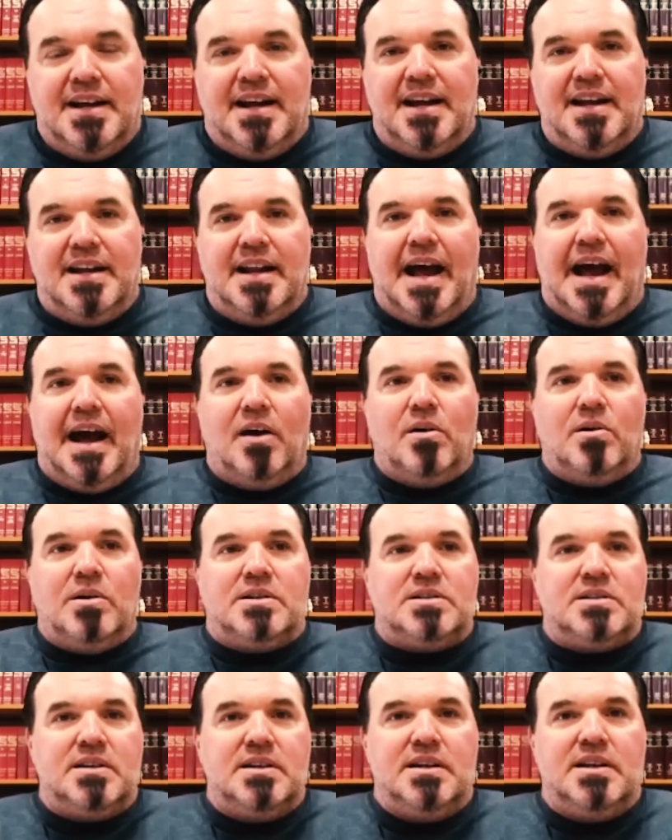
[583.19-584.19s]
And now
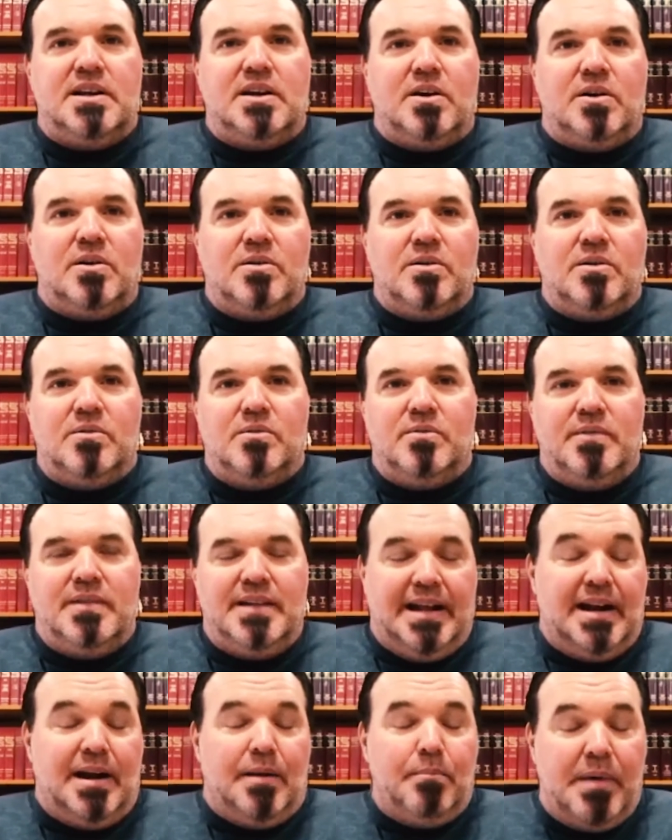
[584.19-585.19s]
it's,
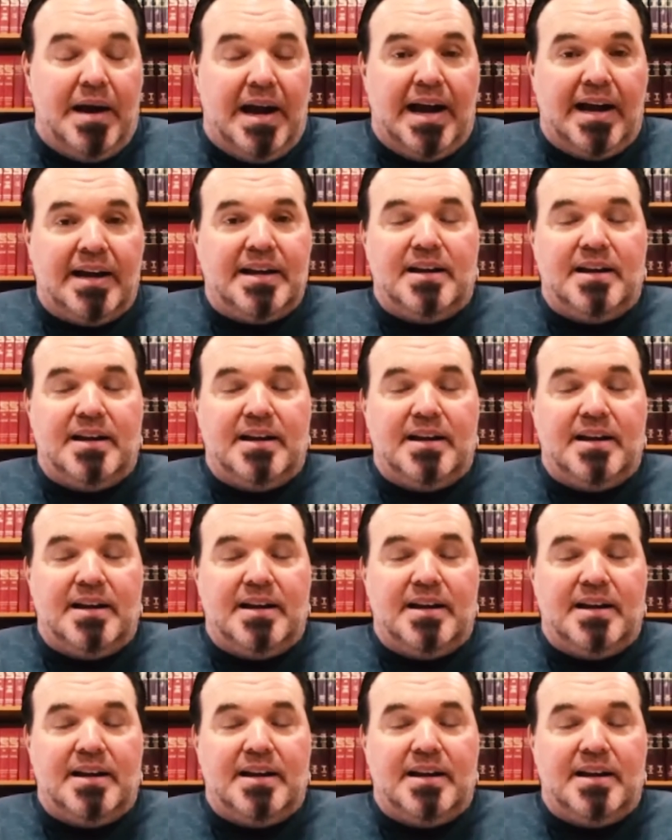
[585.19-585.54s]
that I'm back,